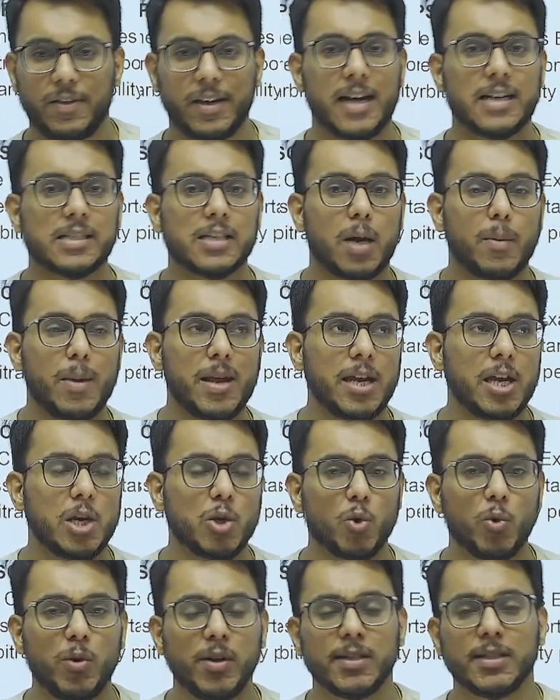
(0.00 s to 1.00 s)
are being issued,
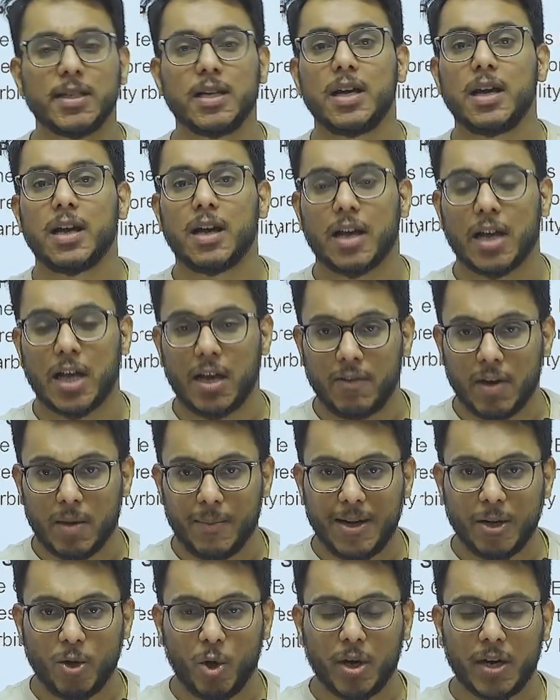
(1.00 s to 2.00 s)
government
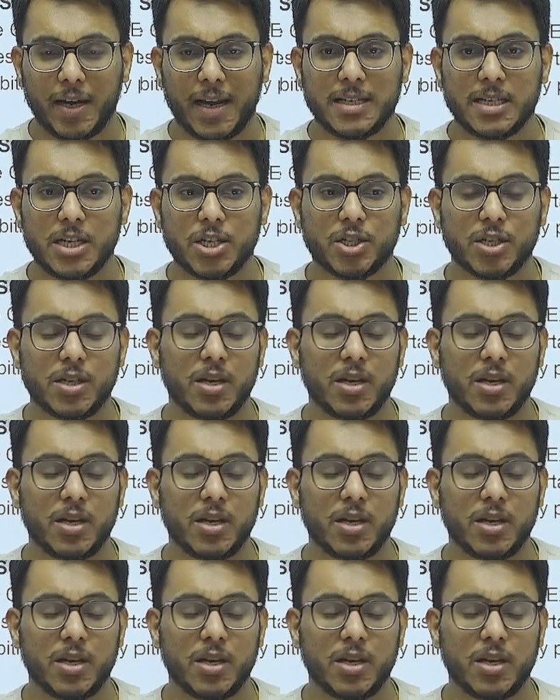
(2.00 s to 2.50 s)
organization,